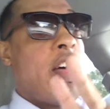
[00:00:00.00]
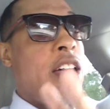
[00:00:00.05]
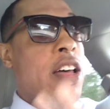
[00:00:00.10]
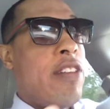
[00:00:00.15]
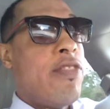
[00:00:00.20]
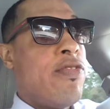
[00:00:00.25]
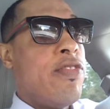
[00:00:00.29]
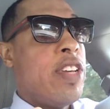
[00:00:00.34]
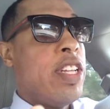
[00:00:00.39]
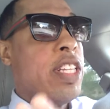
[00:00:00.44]

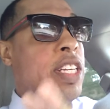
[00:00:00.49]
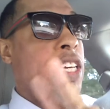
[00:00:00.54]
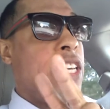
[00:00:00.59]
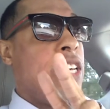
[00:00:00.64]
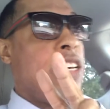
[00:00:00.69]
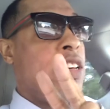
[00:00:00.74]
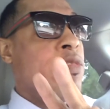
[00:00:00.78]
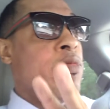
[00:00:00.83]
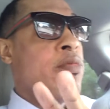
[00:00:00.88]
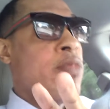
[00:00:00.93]

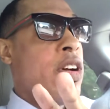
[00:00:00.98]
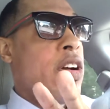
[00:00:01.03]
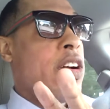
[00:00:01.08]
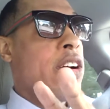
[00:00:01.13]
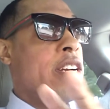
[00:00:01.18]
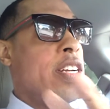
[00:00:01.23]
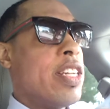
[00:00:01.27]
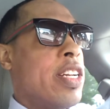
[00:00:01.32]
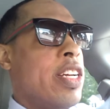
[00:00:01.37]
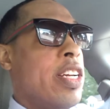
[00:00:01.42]
affiliate
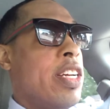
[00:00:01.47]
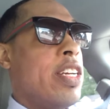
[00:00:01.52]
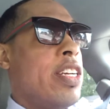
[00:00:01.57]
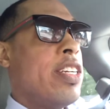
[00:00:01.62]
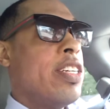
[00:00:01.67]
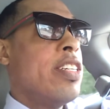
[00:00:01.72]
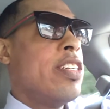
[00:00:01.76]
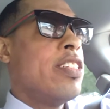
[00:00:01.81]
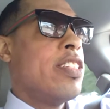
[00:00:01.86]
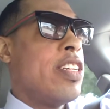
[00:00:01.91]

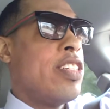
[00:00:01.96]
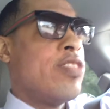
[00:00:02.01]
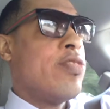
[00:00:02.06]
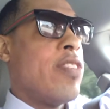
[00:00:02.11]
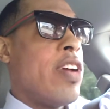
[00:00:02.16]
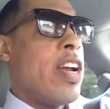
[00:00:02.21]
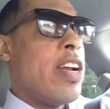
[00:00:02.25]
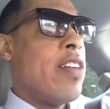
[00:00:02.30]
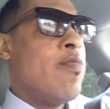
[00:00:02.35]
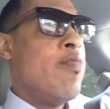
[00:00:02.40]
marketing. That's
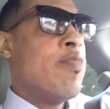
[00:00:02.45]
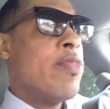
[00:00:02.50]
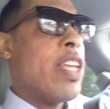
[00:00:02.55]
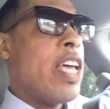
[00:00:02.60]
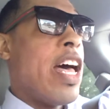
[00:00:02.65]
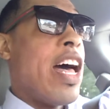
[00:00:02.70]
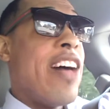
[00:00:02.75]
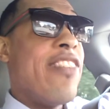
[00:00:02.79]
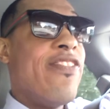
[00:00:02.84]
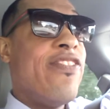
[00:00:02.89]
right,
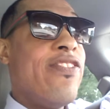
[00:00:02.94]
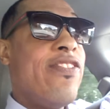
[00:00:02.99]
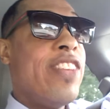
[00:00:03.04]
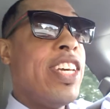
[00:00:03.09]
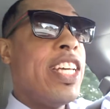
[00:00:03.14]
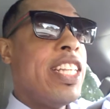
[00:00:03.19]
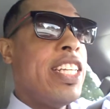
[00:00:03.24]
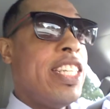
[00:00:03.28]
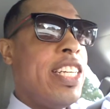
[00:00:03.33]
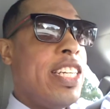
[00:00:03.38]

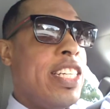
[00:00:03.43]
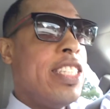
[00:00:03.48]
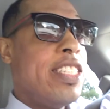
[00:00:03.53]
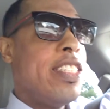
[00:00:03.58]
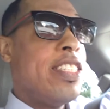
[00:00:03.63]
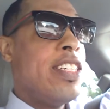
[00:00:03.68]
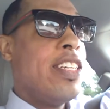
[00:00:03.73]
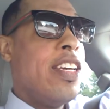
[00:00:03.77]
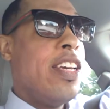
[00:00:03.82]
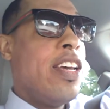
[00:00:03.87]

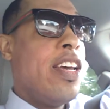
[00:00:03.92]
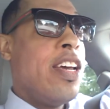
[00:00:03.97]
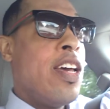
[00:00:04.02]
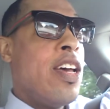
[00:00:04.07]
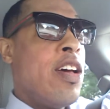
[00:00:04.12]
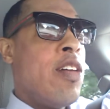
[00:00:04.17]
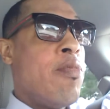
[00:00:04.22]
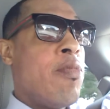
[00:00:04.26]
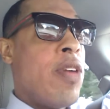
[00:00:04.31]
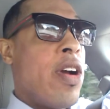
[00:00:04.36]
affiliate
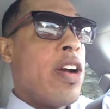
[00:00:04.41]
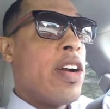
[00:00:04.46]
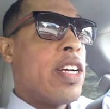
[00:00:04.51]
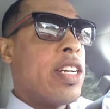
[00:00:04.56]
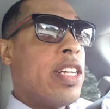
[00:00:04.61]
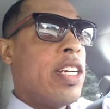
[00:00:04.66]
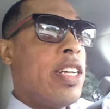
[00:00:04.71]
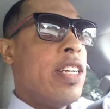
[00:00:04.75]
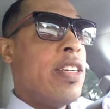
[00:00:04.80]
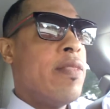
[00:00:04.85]

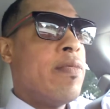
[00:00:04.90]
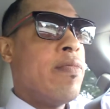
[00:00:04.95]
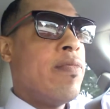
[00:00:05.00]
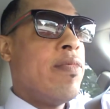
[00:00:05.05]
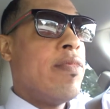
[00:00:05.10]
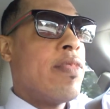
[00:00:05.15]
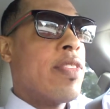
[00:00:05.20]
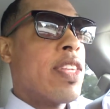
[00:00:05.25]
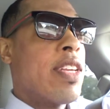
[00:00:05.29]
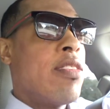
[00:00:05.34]

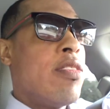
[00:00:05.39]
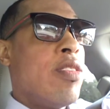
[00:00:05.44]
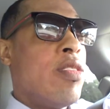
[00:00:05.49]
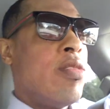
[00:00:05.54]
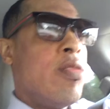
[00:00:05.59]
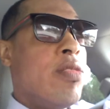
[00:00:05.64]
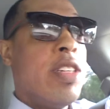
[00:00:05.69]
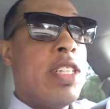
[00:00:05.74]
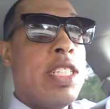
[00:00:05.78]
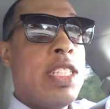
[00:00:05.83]
marketing.
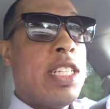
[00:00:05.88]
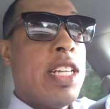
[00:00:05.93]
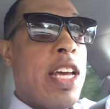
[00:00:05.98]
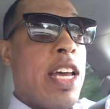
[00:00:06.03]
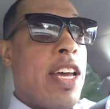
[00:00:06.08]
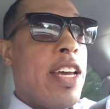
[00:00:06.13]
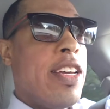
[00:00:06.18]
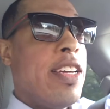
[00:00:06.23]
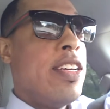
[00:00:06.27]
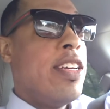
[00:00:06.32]
Well, what is
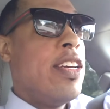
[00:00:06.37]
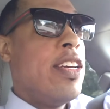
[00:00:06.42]
that?